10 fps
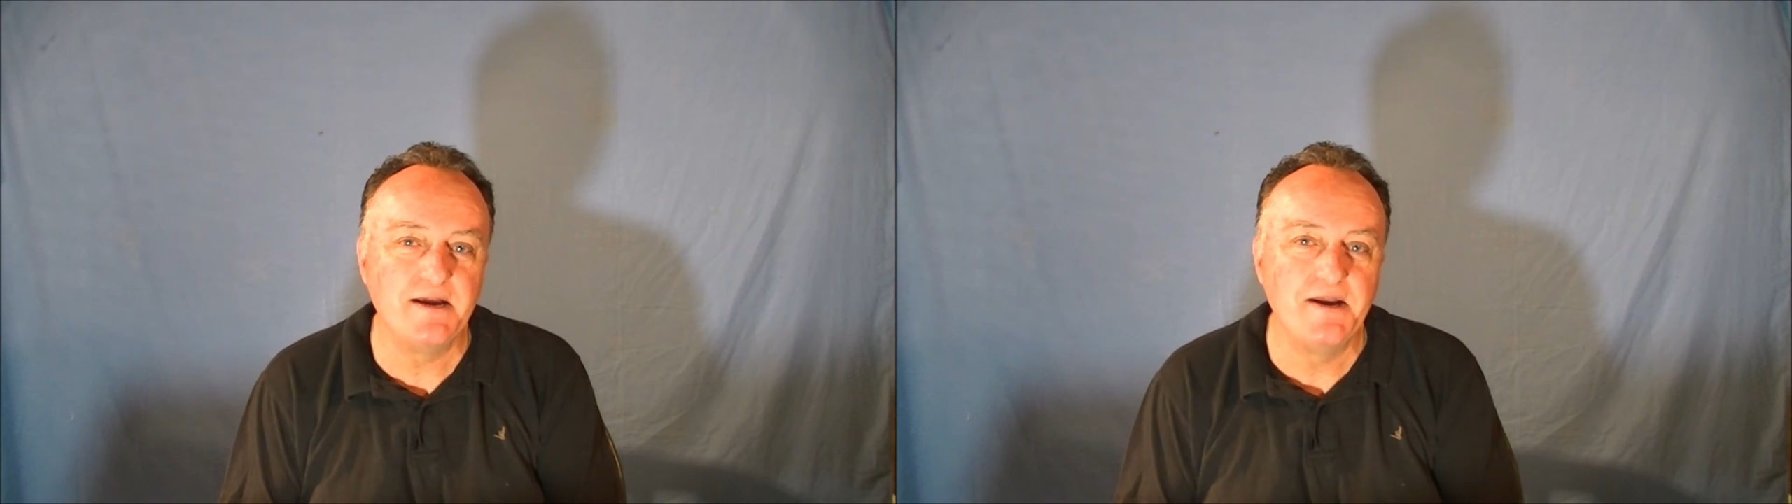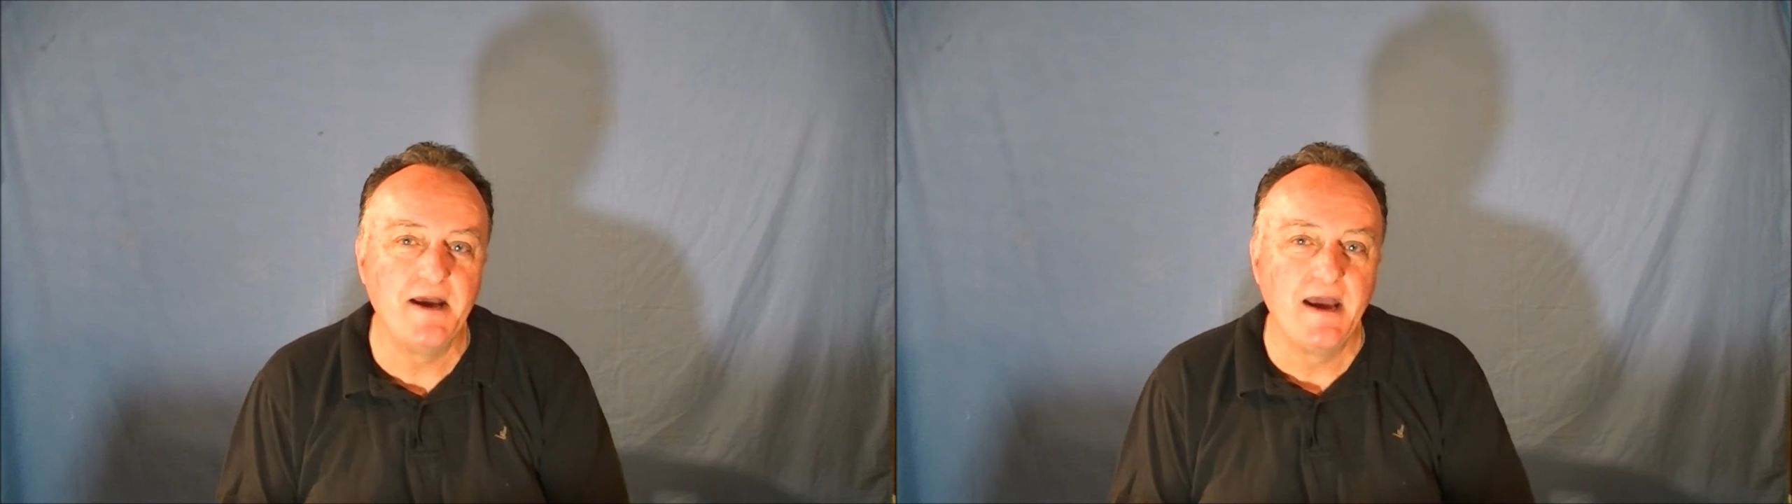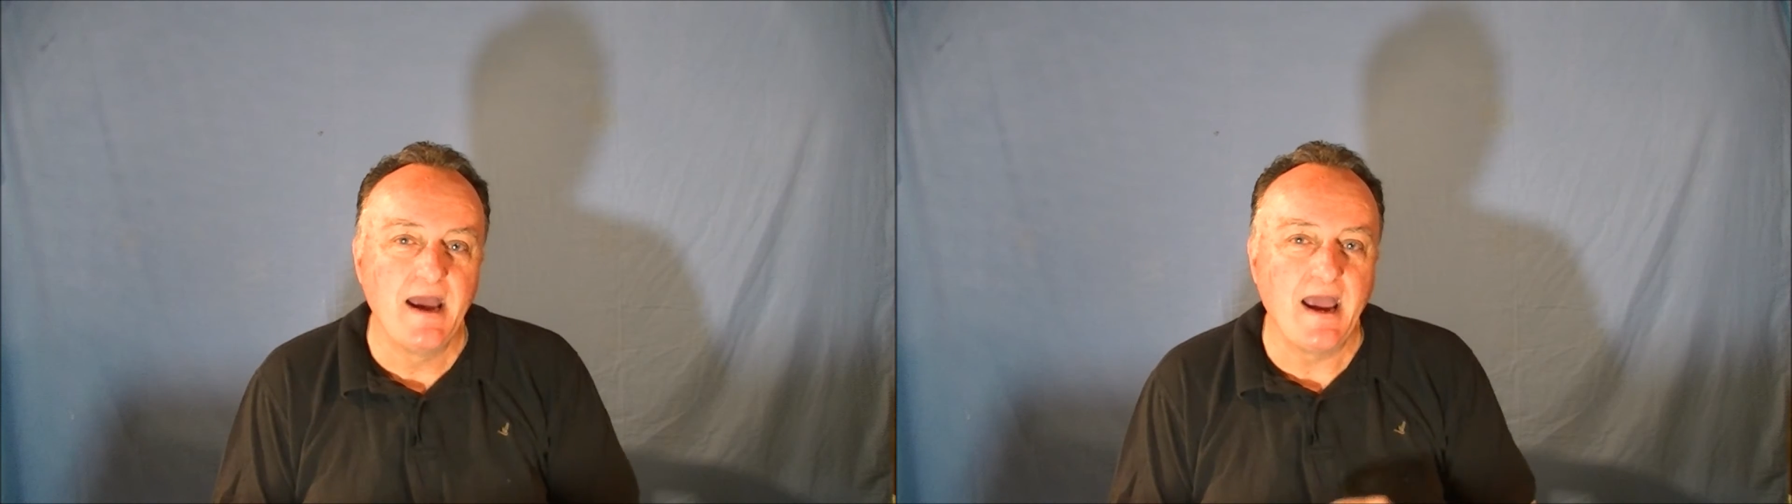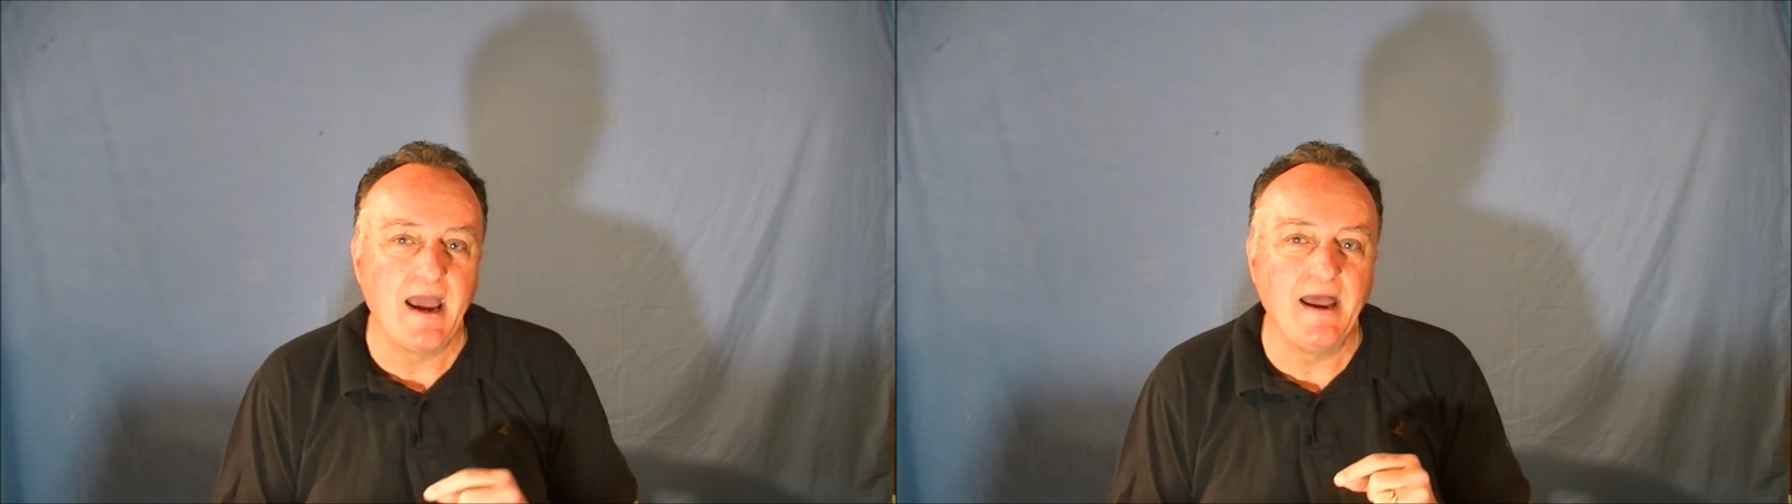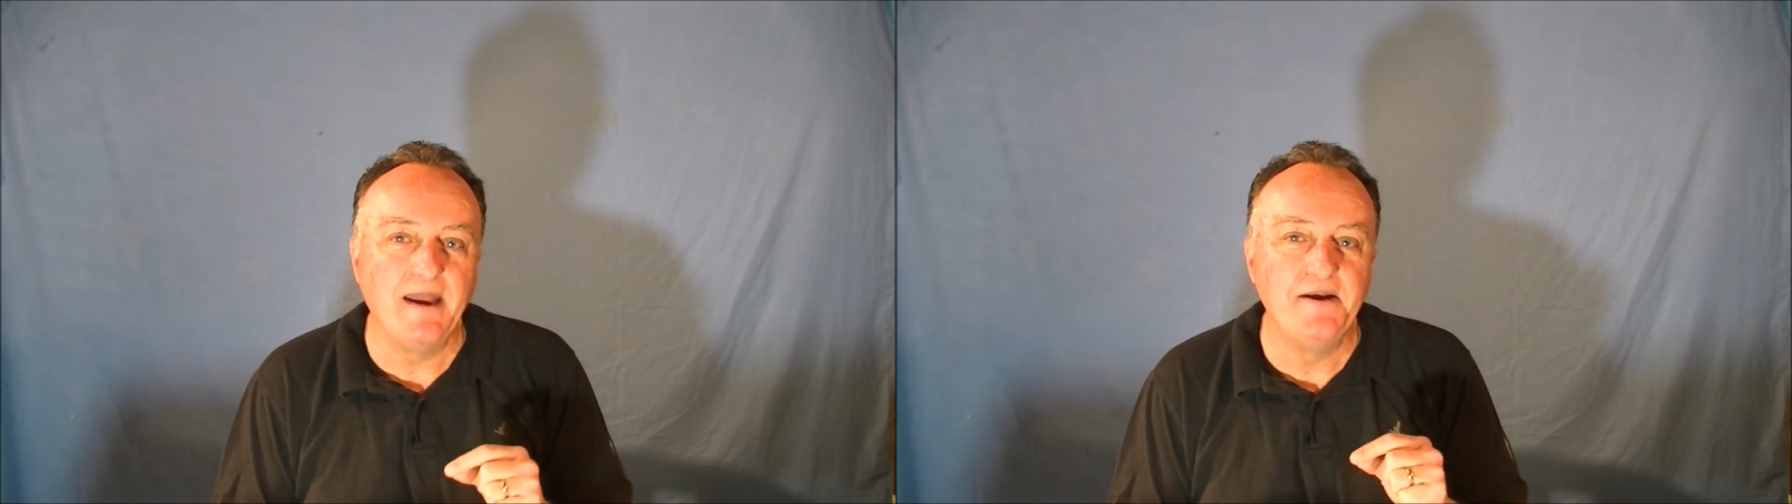
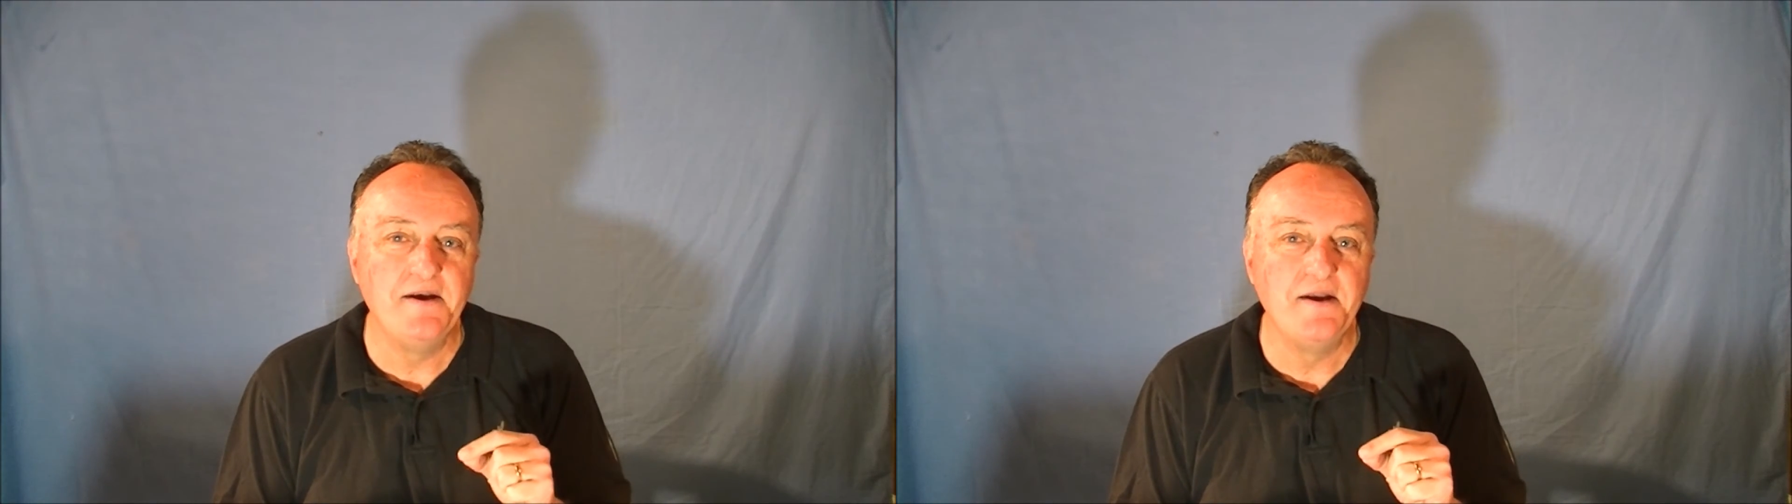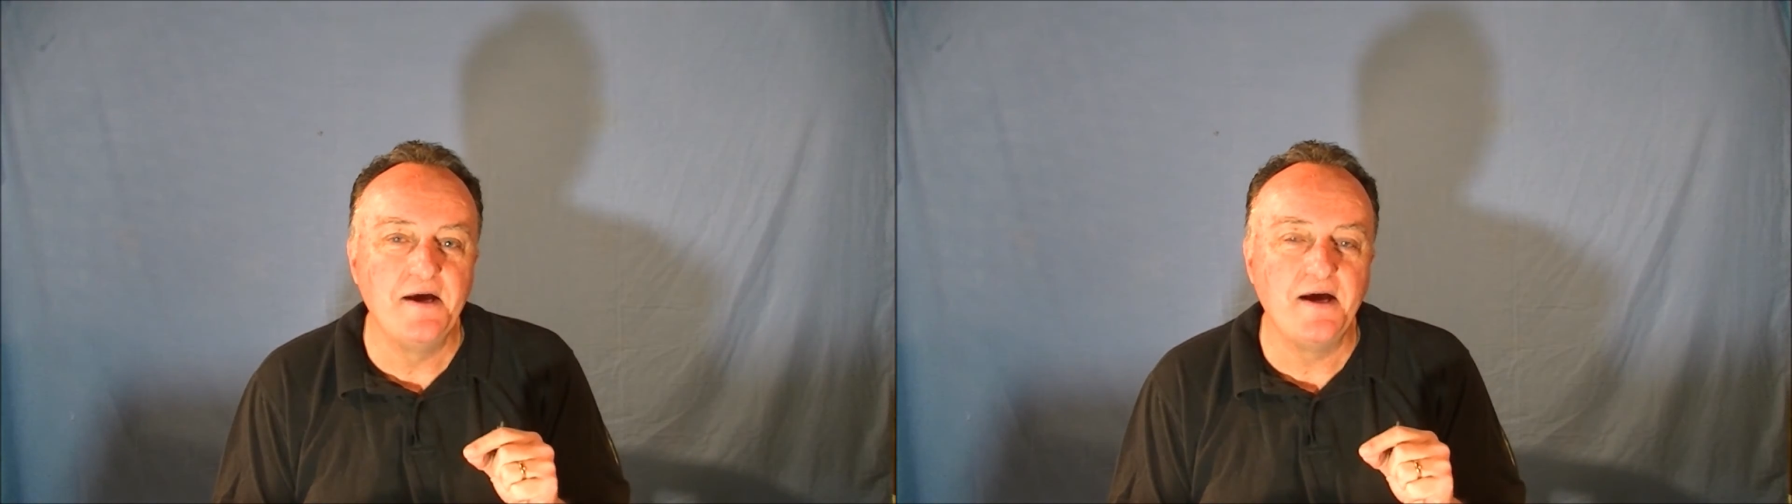and